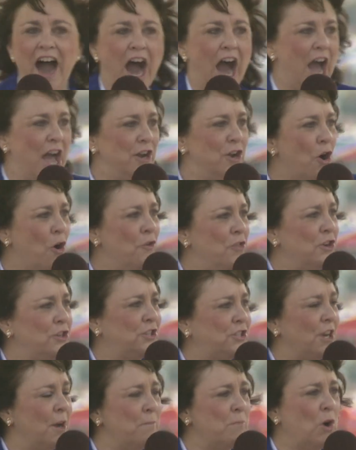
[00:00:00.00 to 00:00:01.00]
I know there's
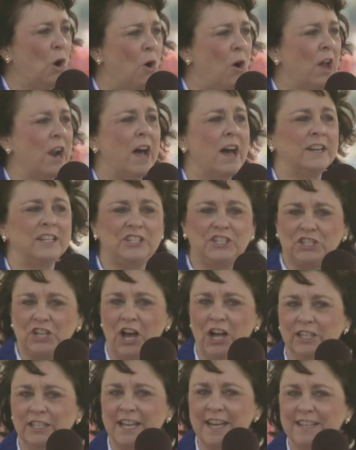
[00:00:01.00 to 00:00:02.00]
something going on in
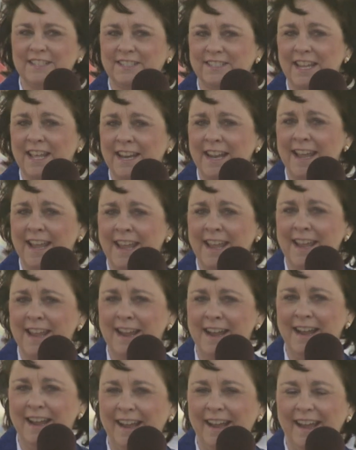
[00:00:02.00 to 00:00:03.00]
Salt Lake
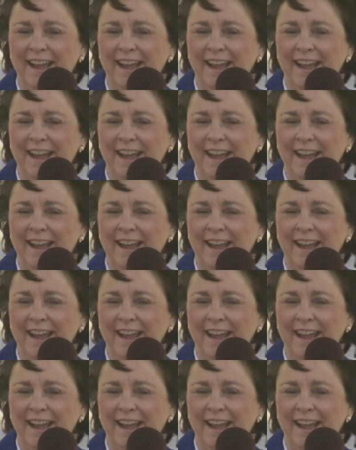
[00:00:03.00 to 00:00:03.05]
City.